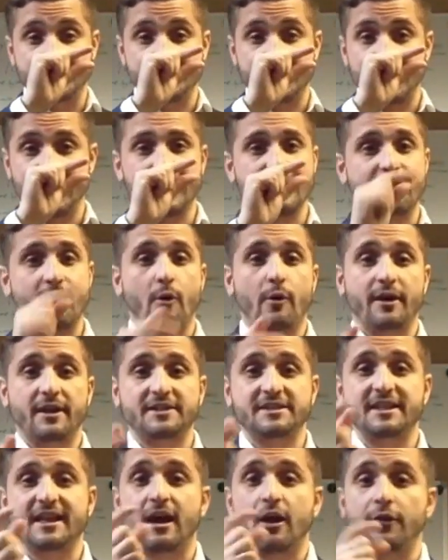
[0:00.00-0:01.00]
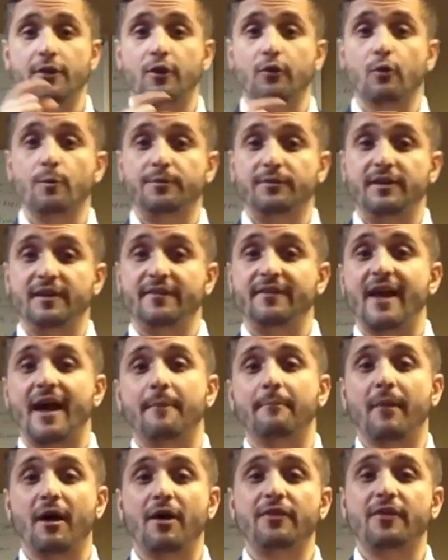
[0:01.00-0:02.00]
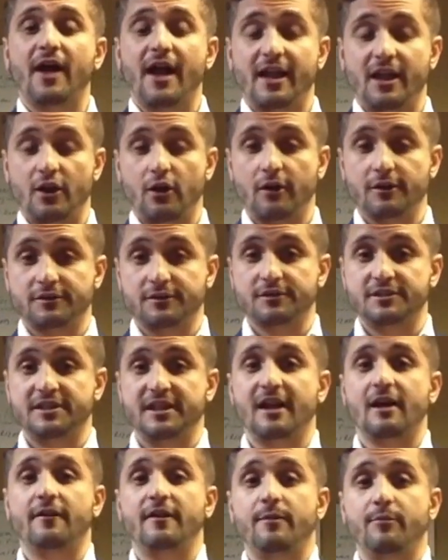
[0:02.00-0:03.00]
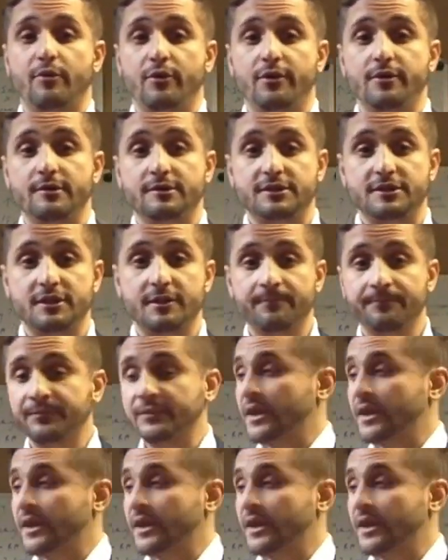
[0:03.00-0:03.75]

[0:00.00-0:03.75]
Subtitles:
see it. If I want to see how the group did that month, I can also see how they produced.